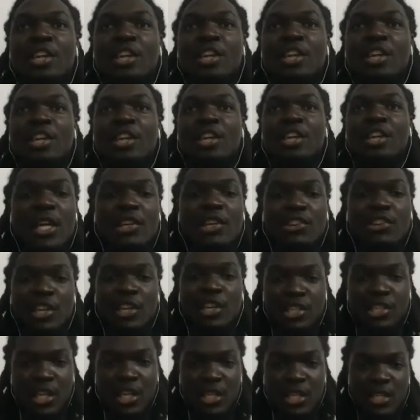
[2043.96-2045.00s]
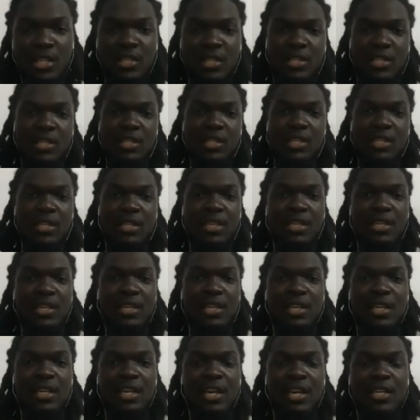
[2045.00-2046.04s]
control aggression.
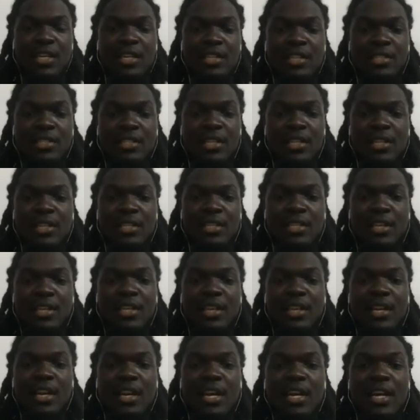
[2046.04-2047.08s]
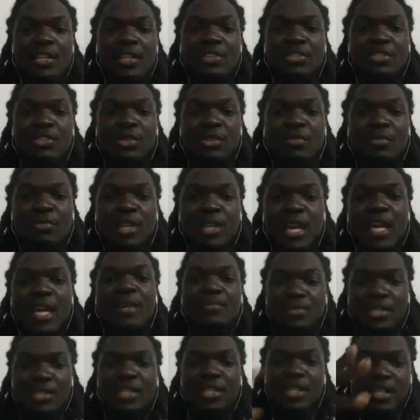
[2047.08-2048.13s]
You understand? And
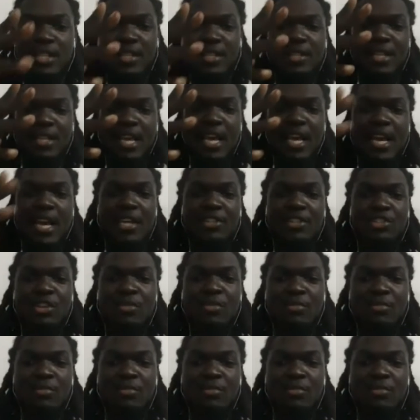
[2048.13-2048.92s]
sometimes that's